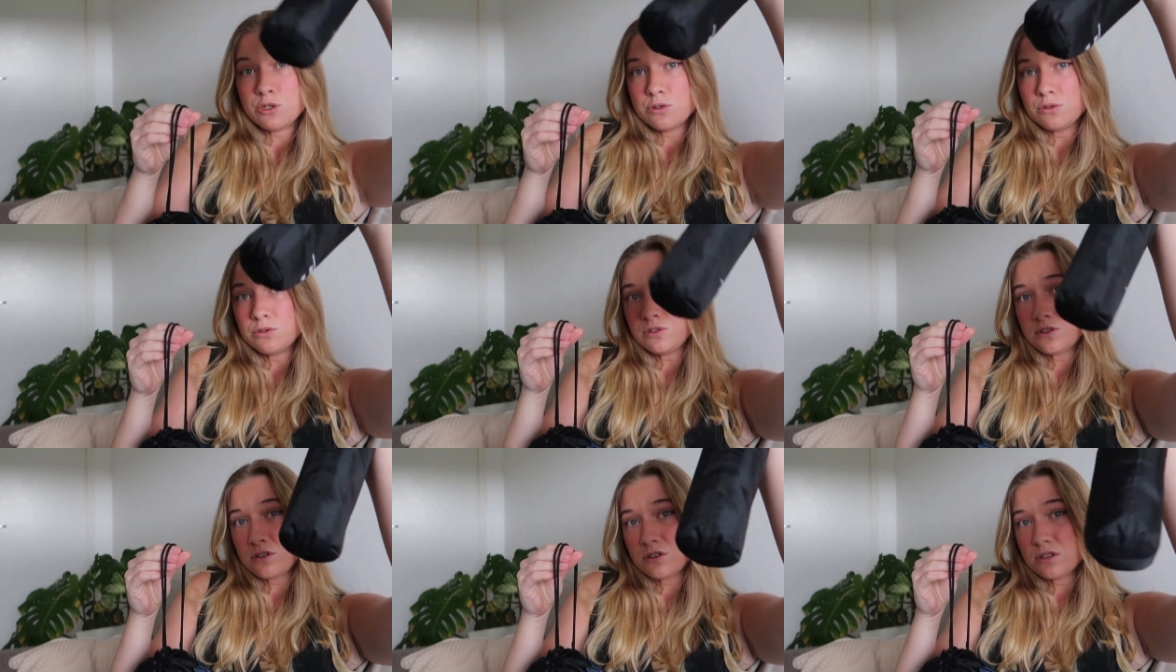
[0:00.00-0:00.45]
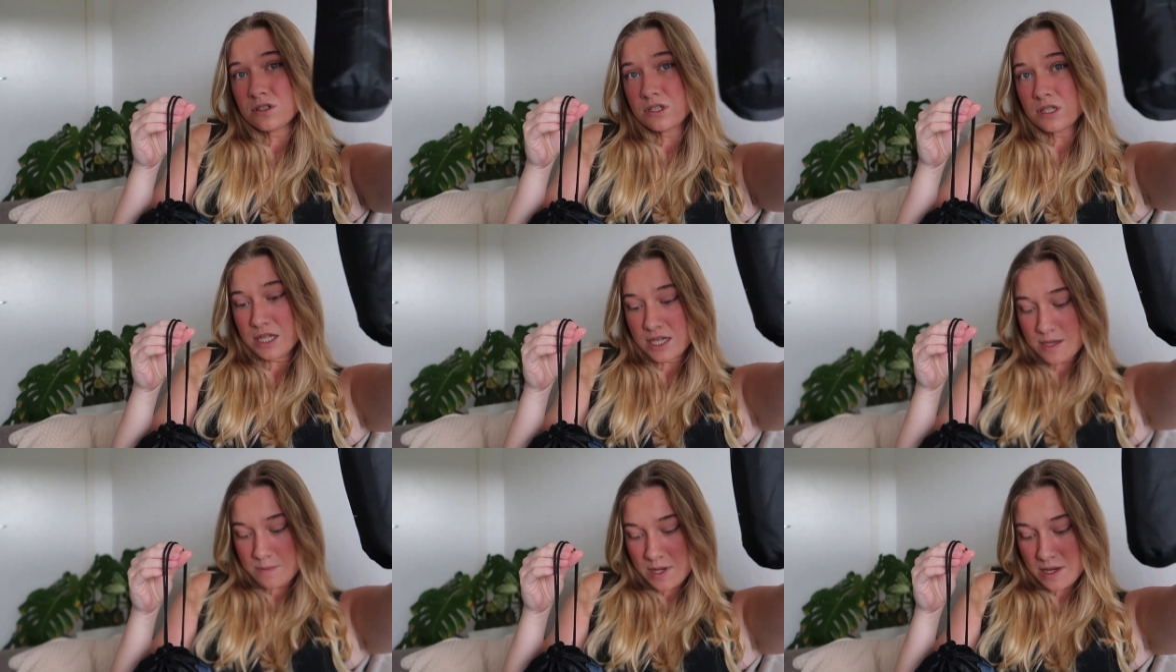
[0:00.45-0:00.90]
used the
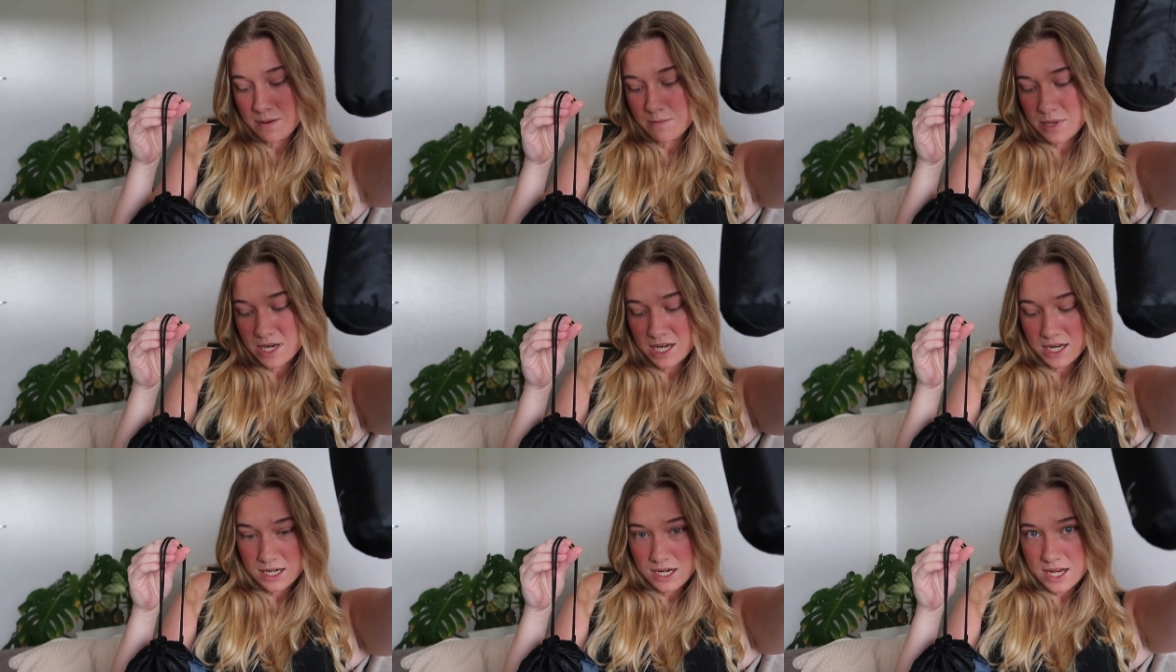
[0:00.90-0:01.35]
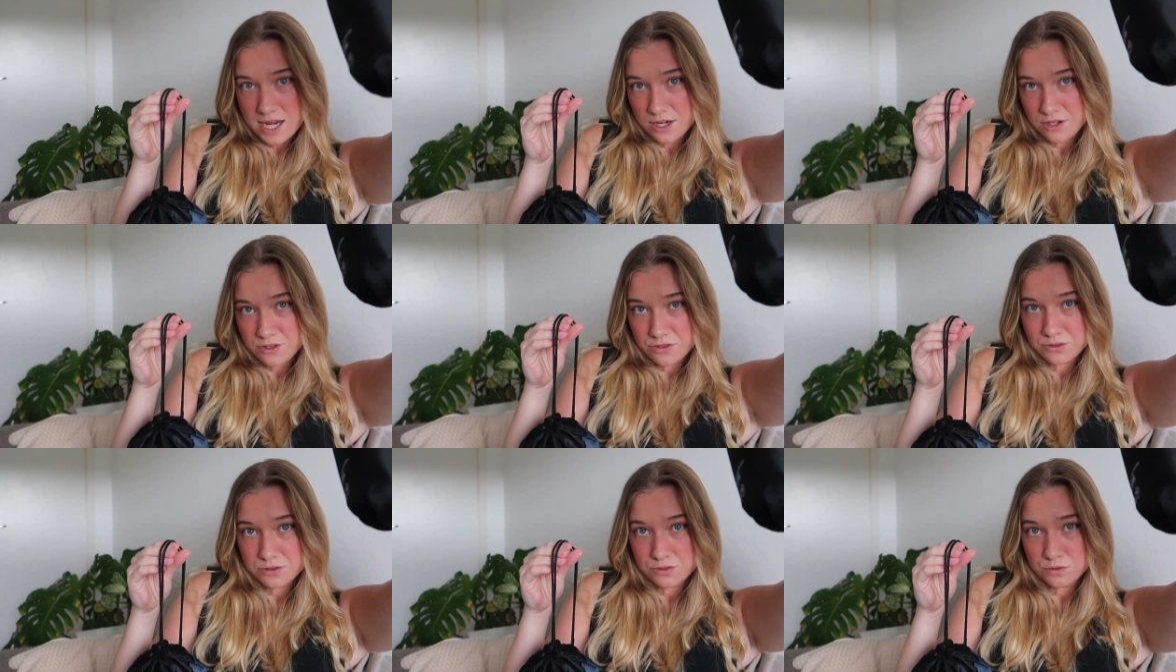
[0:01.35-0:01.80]
sleeping bag
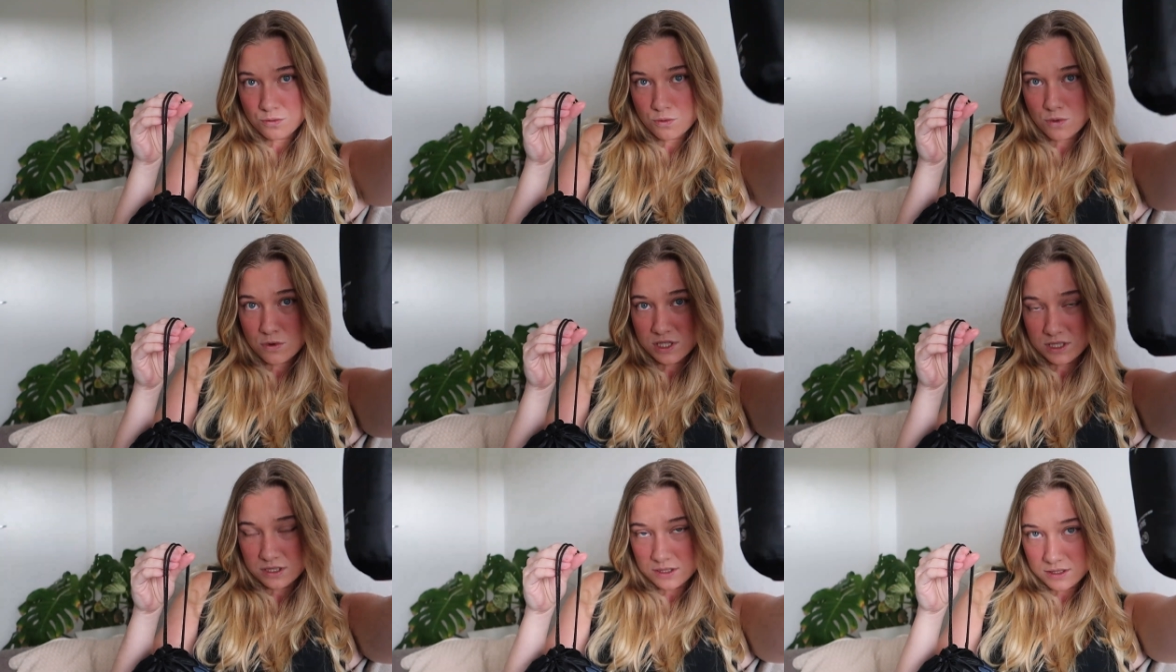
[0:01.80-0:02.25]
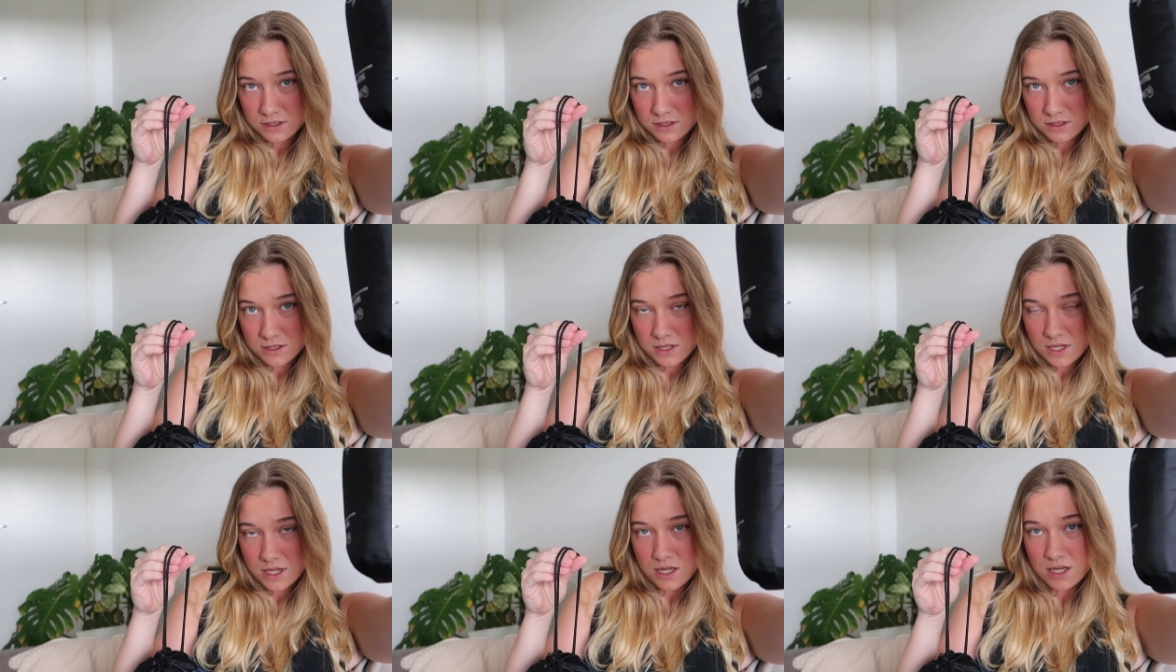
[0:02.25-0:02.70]
liners once
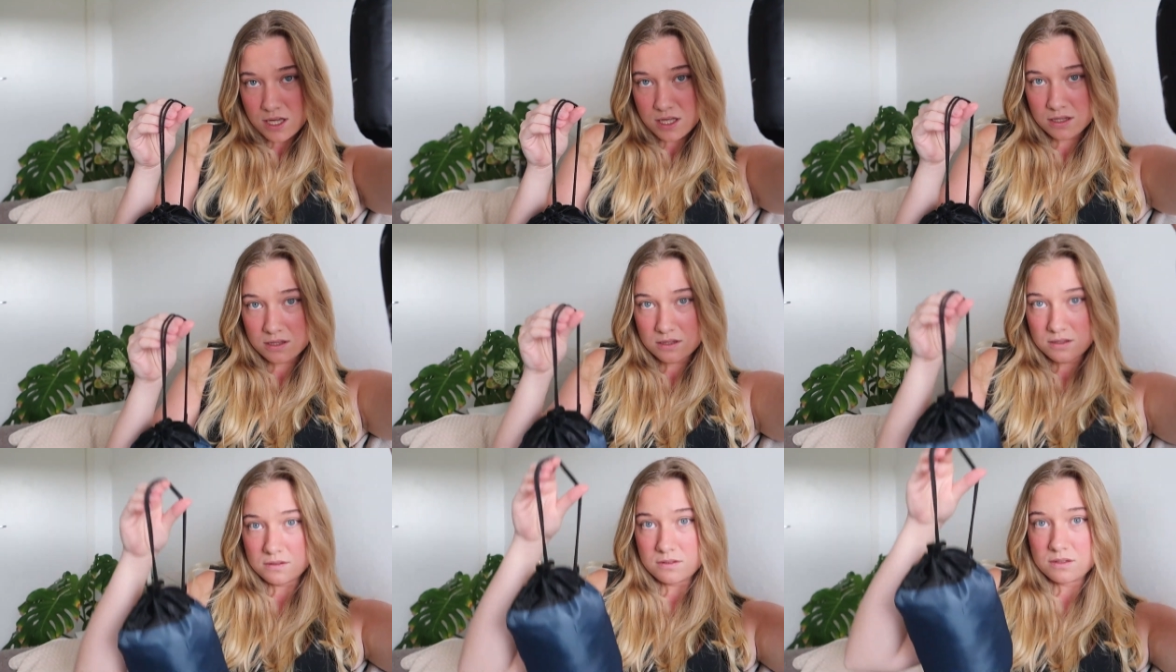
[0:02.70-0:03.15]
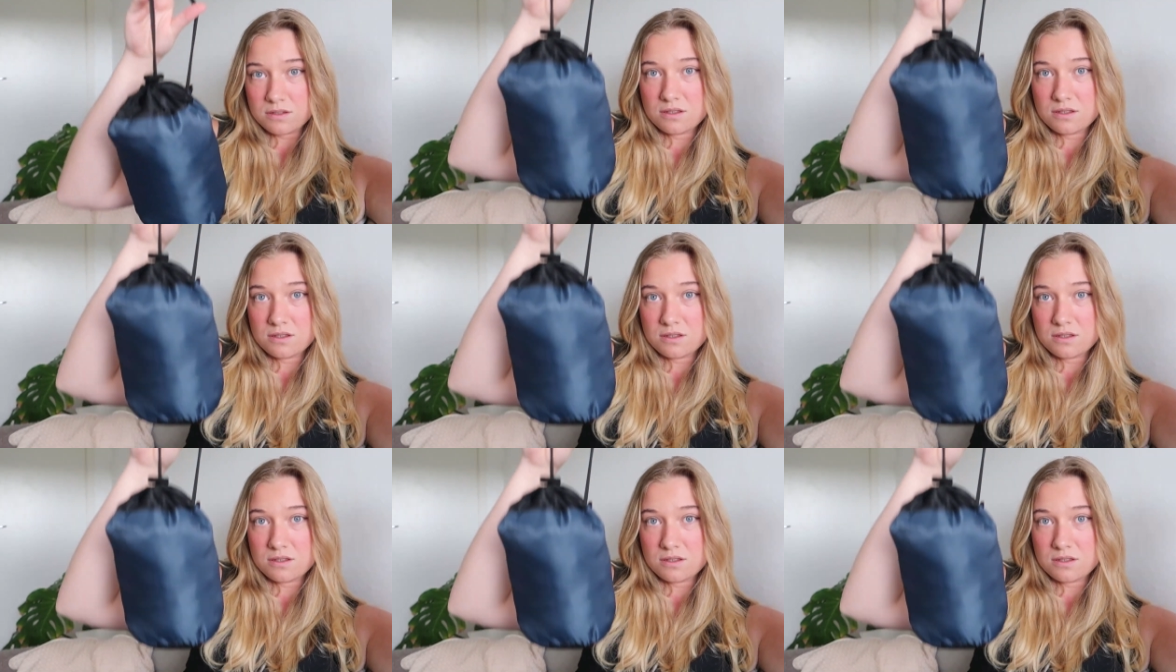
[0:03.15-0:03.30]
and